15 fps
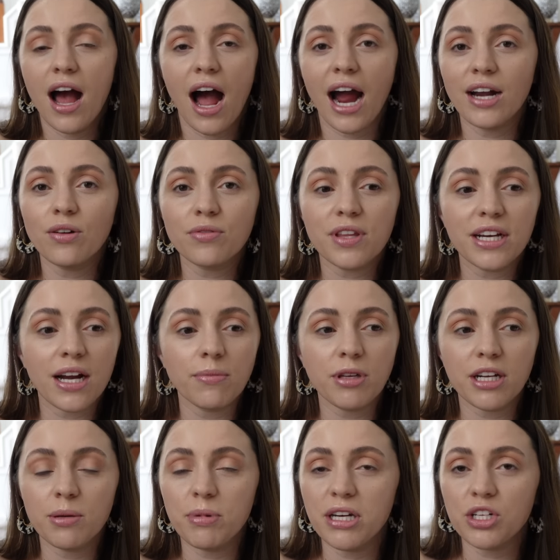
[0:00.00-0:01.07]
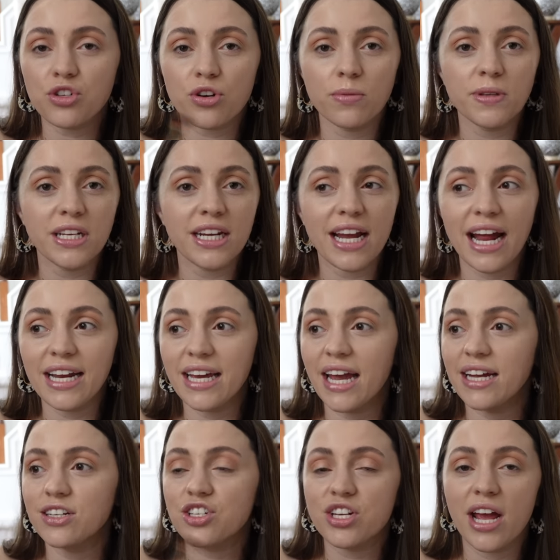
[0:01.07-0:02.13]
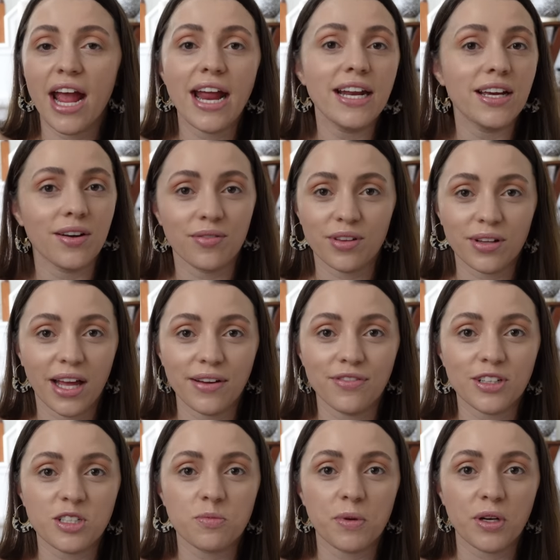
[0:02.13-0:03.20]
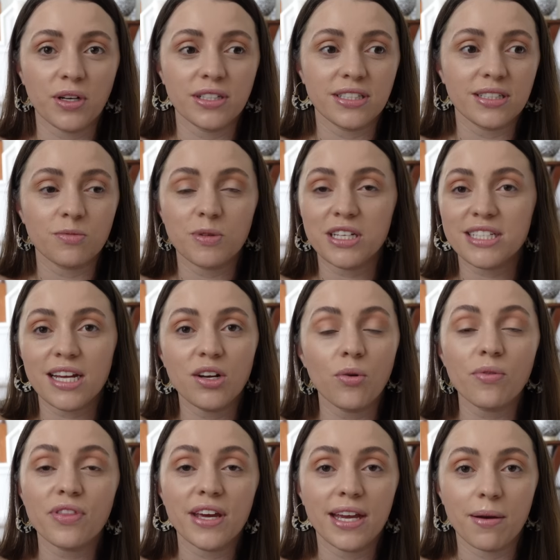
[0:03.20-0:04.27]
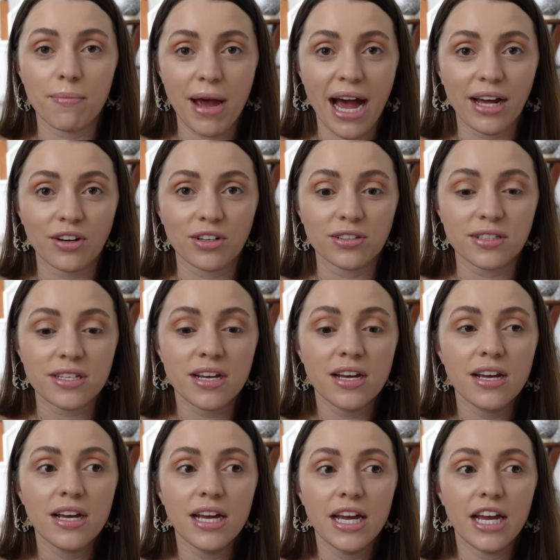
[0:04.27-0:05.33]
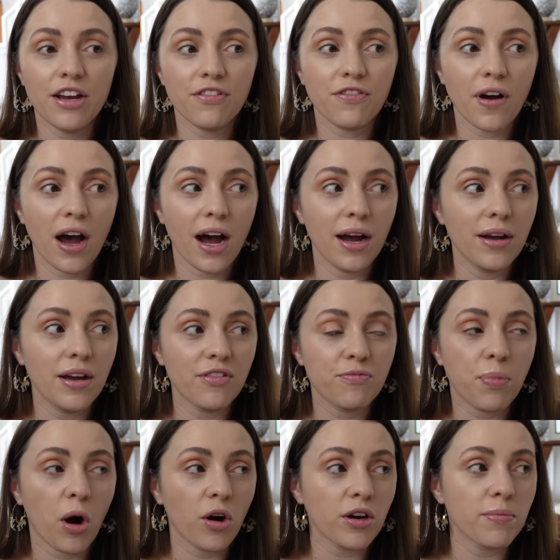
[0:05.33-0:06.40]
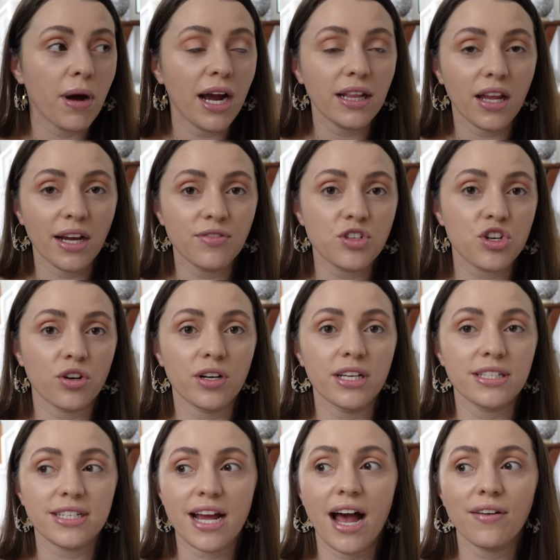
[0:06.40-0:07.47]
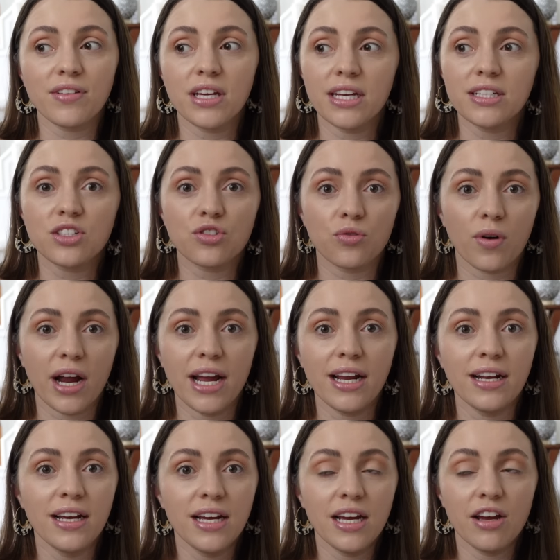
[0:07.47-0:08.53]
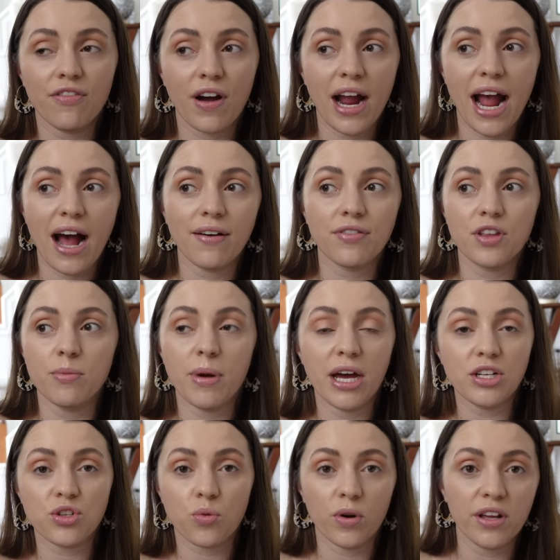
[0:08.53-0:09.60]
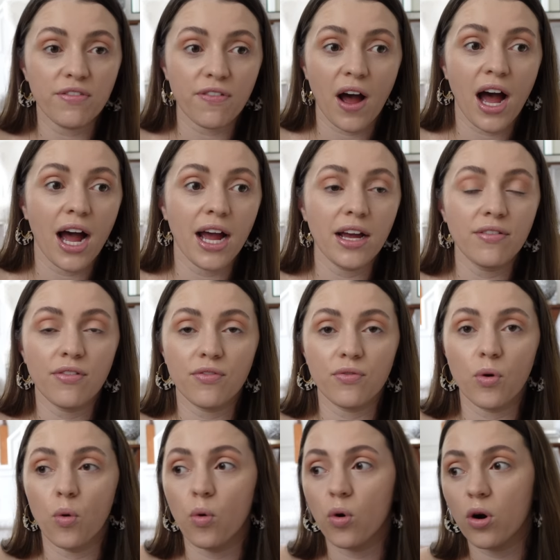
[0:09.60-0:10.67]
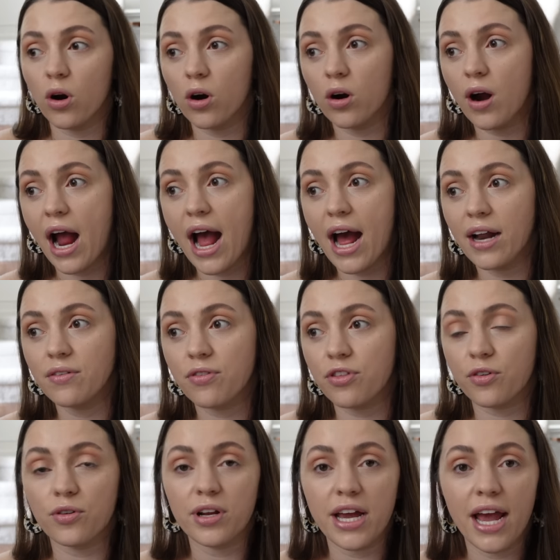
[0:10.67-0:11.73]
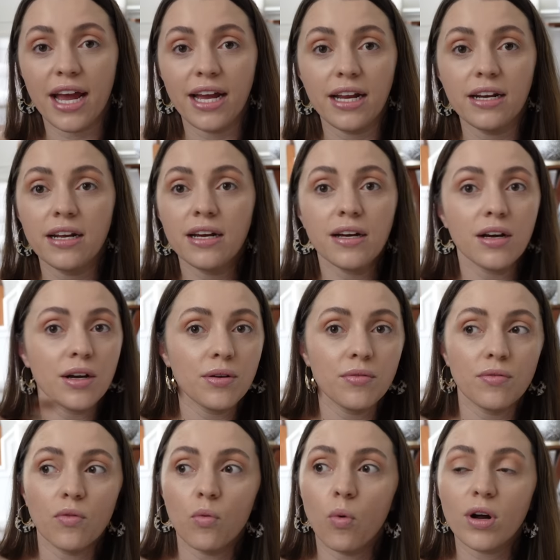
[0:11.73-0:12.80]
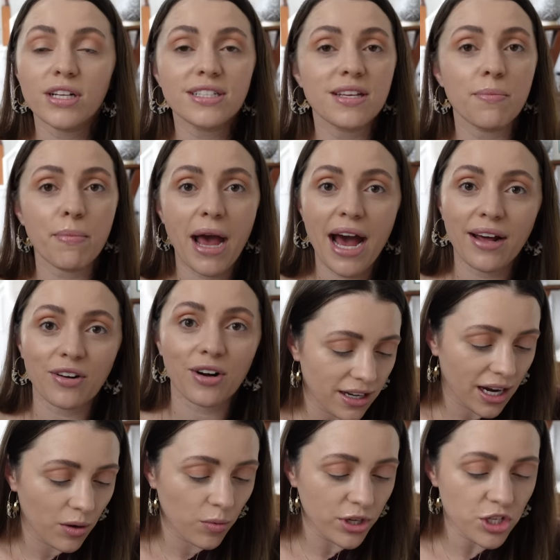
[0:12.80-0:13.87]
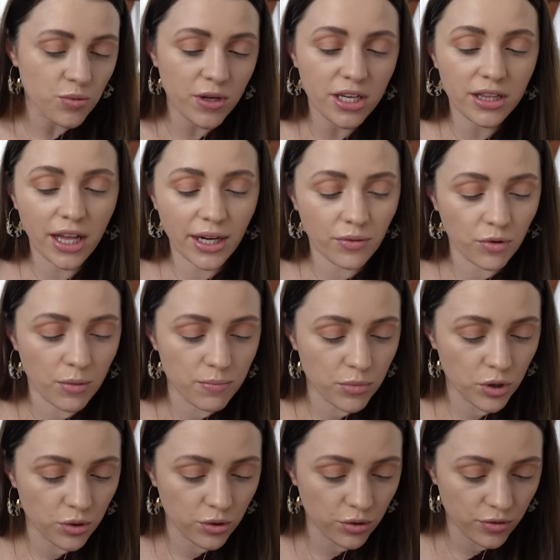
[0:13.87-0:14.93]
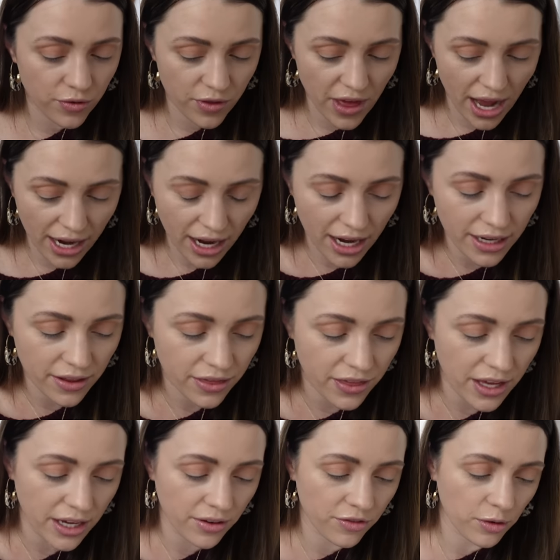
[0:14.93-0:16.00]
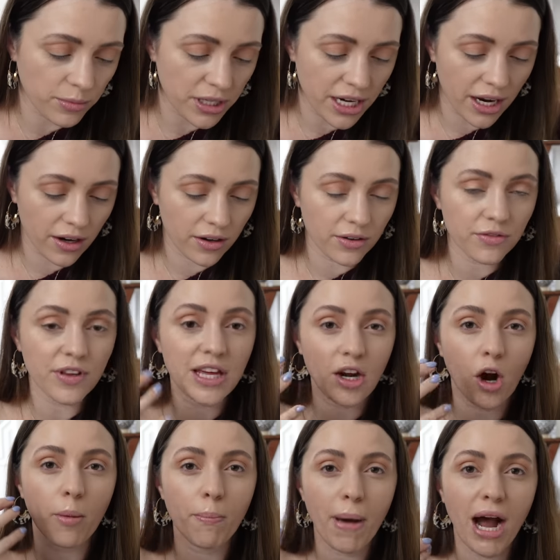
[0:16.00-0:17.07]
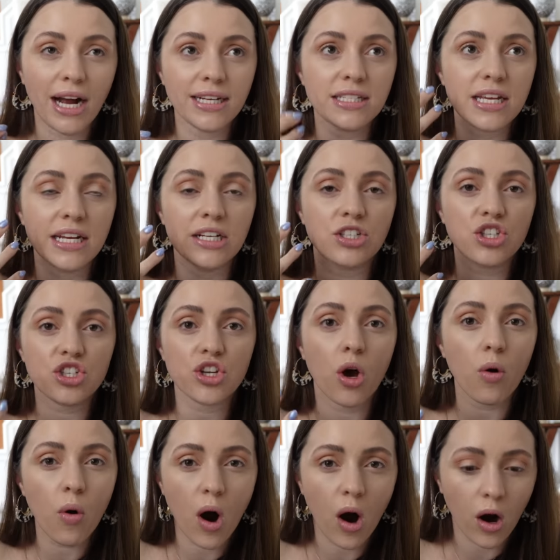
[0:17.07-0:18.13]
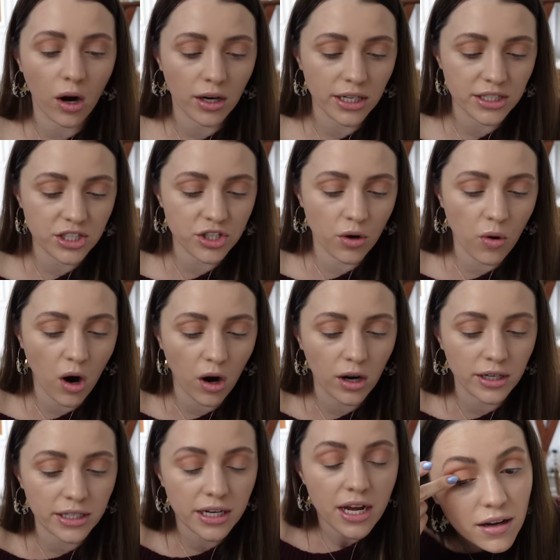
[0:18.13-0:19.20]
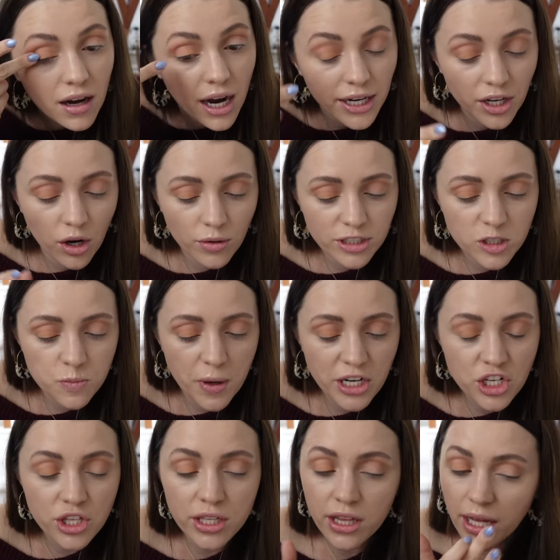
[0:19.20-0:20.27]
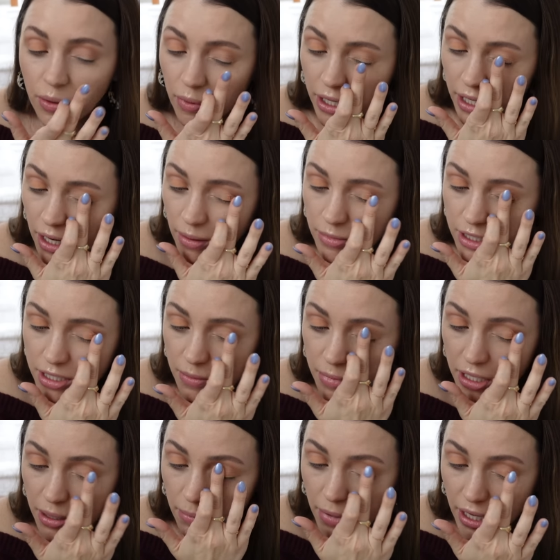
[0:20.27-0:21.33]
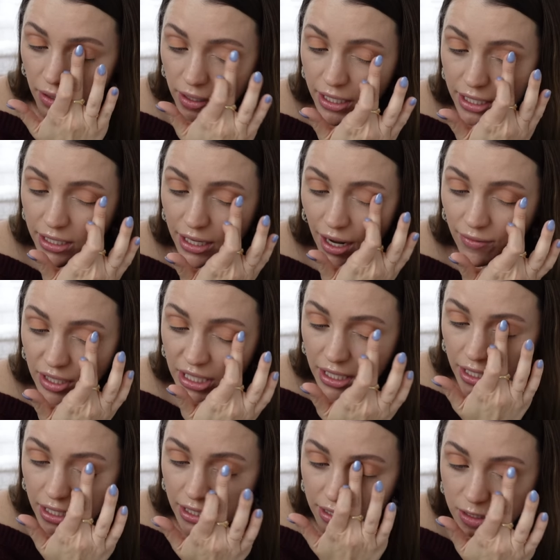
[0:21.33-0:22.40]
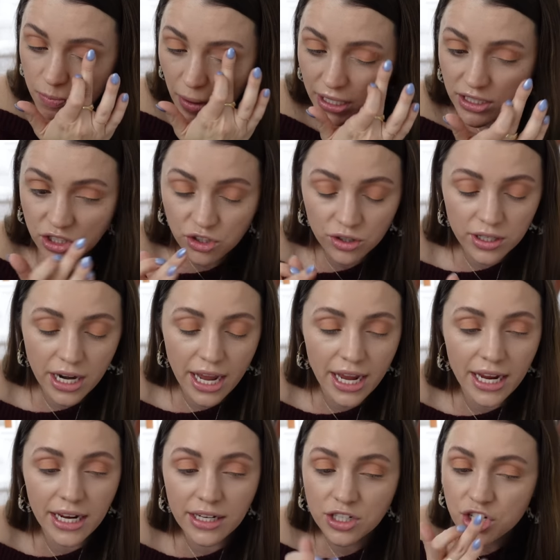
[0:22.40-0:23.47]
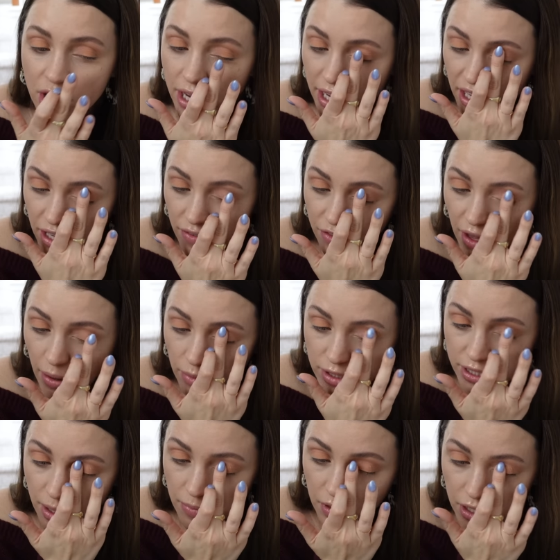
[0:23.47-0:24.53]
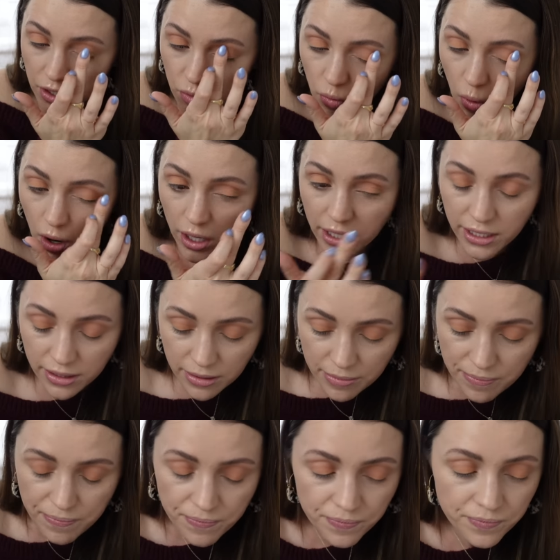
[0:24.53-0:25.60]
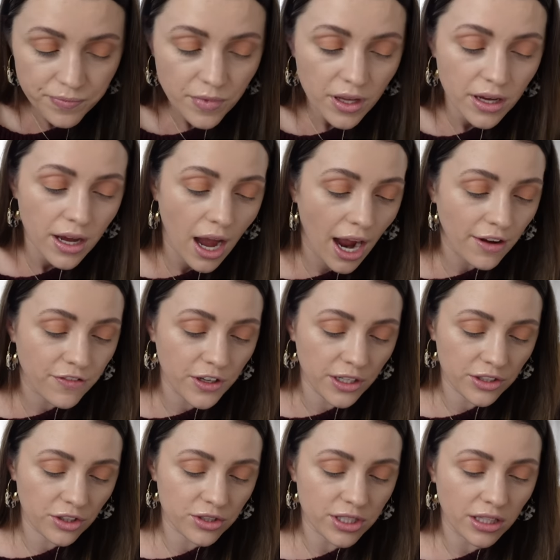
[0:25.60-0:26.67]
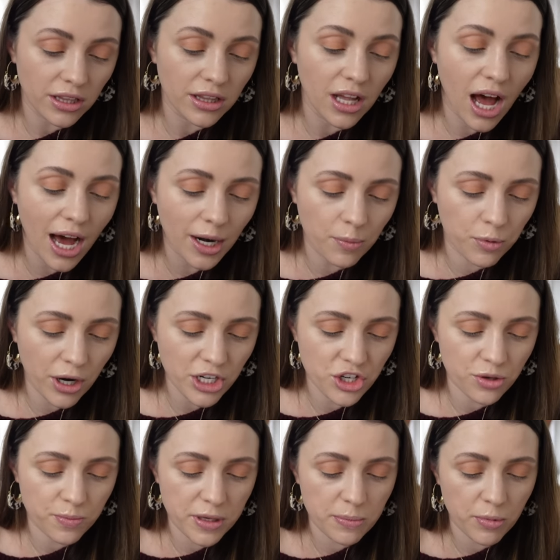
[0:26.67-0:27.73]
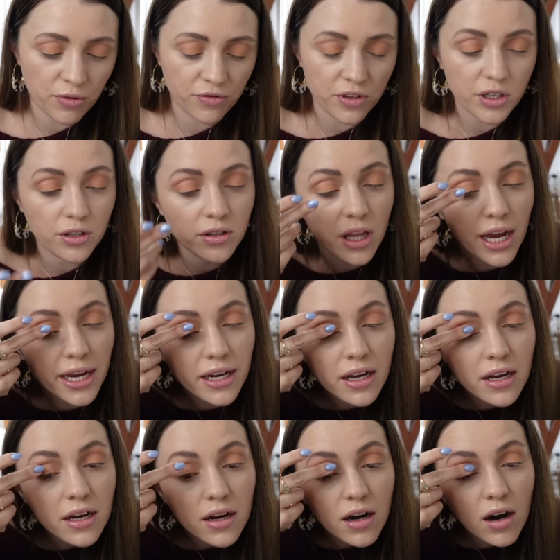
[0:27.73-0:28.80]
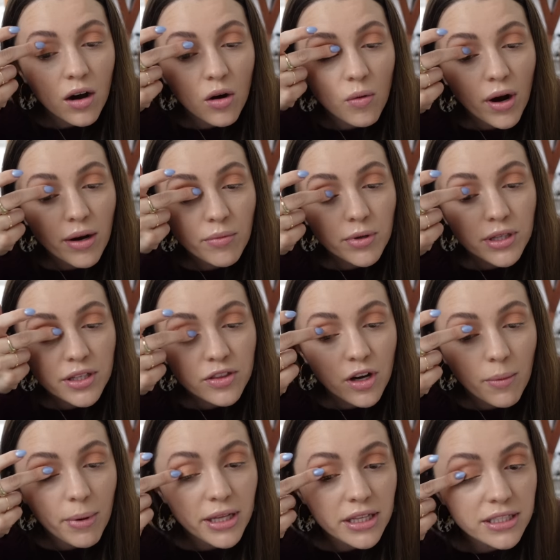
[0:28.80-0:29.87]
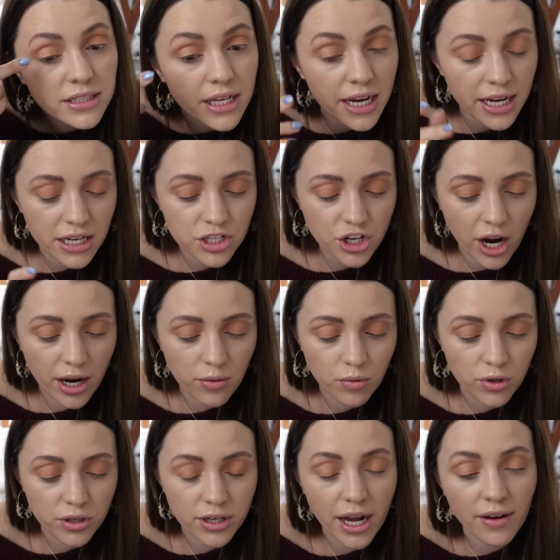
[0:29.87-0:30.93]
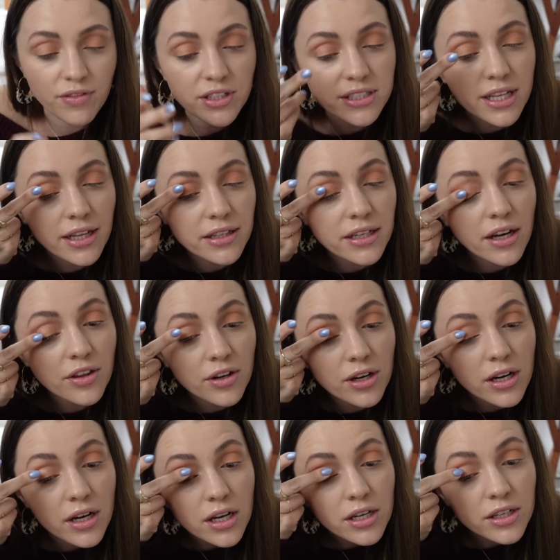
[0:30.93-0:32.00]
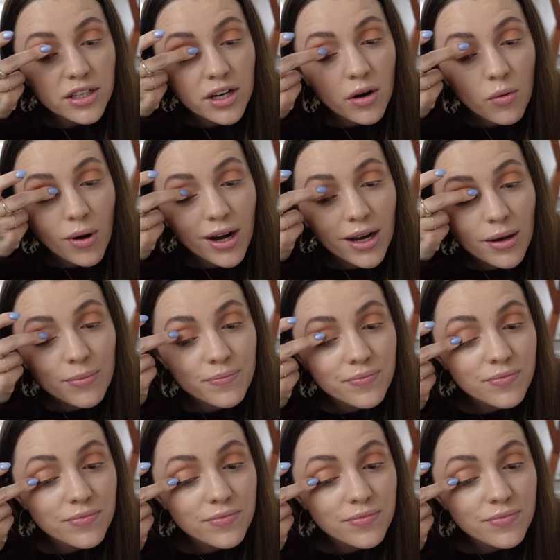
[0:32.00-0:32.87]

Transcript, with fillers: I don't think I'm going to be attributing any age to any of the life experiences, because I don't think it matters. If, if part of my life's journey is to have kids, great. If I have them at twenty-five or at thirty-eight, what does it matter? I wish we could like remove that kind of thing from the narrative in our minds, and it's so hard. It's so hard. And I know, especially like when it comes to being married and having kids by a certain age, if that was something you wanted, I feel like there's a lot of pressure. People feel like, oh, I really thought by this age I would have this, that, and the other. You know what?